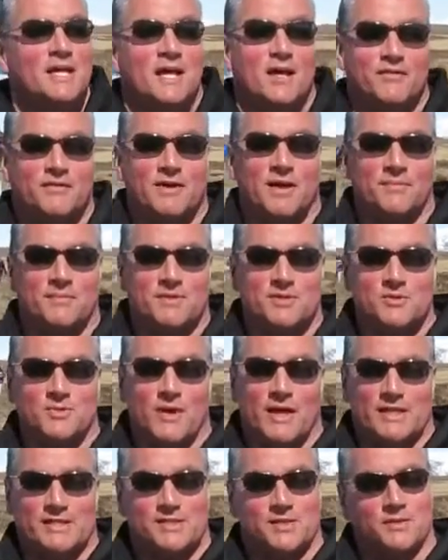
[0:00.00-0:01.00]
have come this
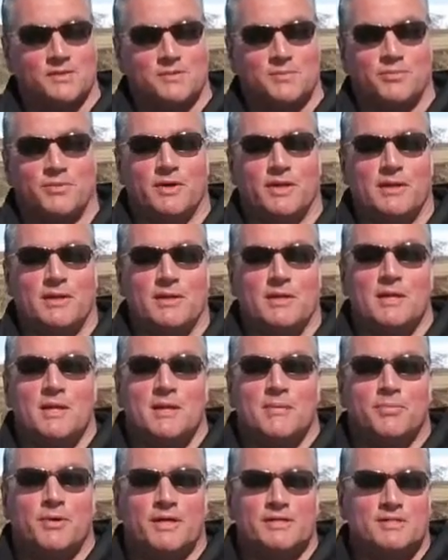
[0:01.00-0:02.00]
way. So it's a pretty
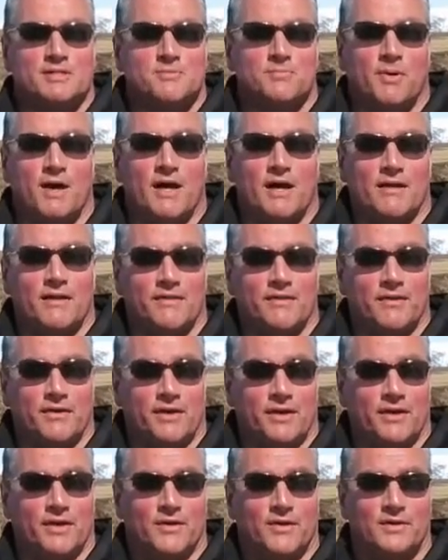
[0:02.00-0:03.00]
impressive spot.
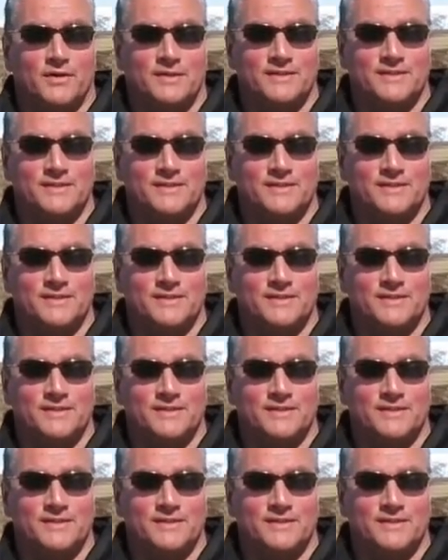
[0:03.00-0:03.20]
There you go.